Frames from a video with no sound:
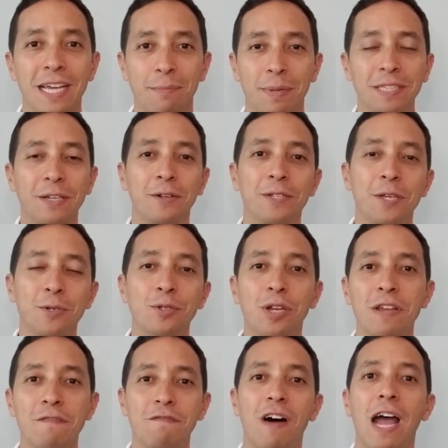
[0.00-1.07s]
But they'll
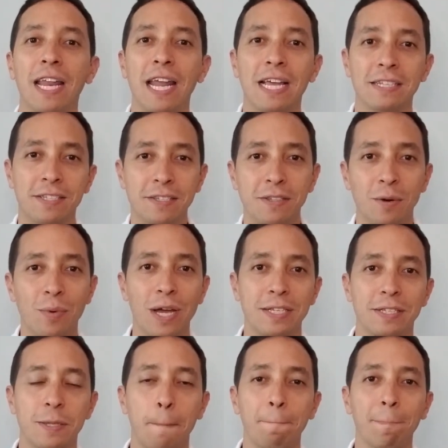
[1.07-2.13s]
usually finance the rest.